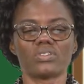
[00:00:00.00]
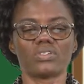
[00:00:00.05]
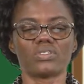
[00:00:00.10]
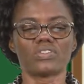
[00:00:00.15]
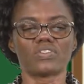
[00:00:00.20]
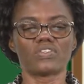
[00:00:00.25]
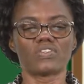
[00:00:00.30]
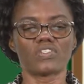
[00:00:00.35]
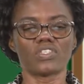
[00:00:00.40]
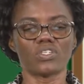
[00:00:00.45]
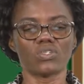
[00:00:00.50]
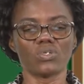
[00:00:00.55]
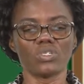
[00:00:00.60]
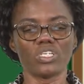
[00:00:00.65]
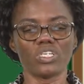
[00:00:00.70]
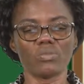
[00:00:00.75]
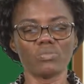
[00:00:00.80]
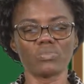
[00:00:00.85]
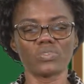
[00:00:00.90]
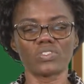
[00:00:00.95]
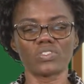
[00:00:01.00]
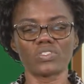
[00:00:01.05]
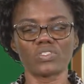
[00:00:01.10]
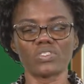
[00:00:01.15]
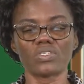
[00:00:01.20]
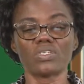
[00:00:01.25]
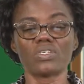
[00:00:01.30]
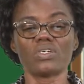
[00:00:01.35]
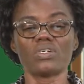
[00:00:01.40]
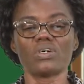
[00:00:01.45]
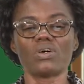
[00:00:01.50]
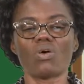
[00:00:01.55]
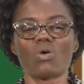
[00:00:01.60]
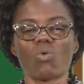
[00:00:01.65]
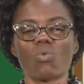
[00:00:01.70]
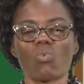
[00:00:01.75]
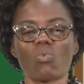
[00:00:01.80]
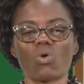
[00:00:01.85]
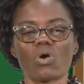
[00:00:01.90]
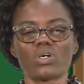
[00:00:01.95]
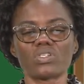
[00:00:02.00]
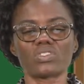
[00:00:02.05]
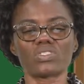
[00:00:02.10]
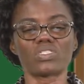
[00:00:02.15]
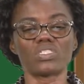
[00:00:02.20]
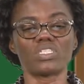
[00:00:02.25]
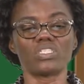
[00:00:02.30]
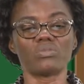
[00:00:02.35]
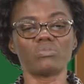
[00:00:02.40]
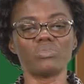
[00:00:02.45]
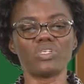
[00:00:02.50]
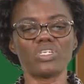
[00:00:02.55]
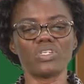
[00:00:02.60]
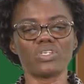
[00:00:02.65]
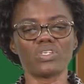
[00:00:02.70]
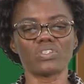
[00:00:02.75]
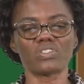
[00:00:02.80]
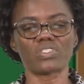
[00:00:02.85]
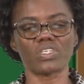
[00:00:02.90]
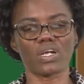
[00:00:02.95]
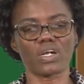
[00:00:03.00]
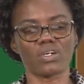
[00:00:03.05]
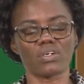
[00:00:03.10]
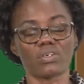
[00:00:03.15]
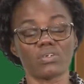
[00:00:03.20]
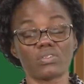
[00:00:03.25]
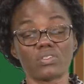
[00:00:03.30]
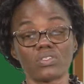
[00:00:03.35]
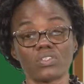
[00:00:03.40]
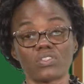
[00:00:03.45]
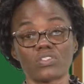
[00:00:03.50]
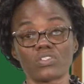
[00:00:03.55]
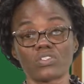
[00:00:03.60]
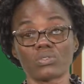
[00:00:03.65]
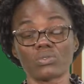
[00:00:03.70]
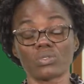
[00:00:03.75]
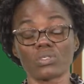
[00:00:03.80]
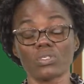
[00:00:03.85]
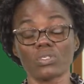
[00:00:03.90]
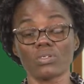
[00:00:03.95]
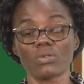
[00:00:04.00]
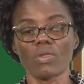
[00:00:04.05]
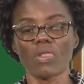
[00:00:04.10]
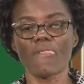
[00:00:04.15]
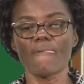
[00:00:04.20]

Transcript: Synonyms, once their meanings are understood,